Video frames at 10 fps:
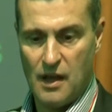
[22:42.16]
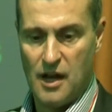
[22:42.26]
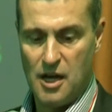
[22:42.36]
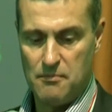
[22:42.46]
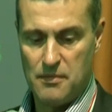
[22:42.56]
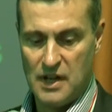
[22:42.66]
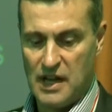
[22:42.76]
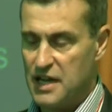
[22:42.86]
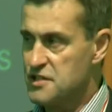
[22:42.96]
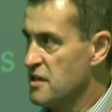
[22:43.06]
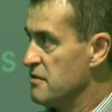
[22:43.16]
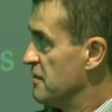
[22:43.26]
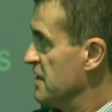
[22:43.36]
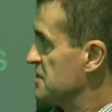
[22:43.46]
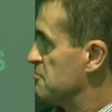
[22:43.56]
And so
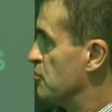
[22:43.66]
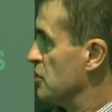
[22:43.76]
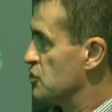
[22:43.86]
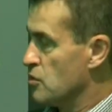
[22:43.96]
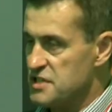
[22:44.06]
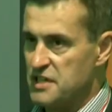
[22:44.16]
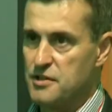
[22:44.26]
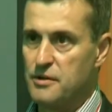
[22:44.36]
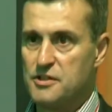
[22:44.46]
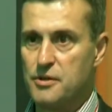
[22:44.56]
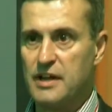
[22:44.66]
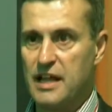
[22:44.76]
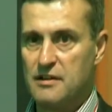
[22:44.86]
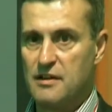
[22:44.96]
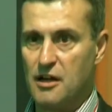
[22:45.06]
that draws it to an
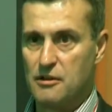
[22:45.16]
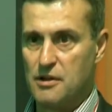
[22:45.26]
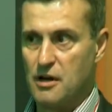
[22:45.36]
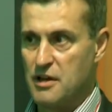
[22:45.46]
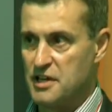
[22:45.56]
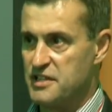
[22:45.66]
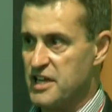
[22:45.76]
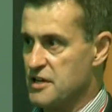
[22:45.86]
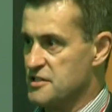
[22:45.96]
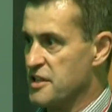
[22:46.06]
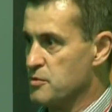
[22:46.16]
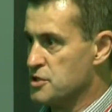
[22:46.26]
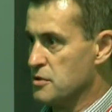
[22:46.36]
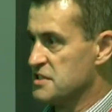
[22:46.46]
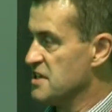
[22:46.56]
end. I'll cut it there because I think we're
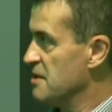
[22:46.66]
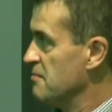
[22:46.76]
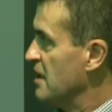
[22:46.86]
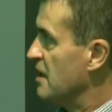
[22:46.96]
short of time.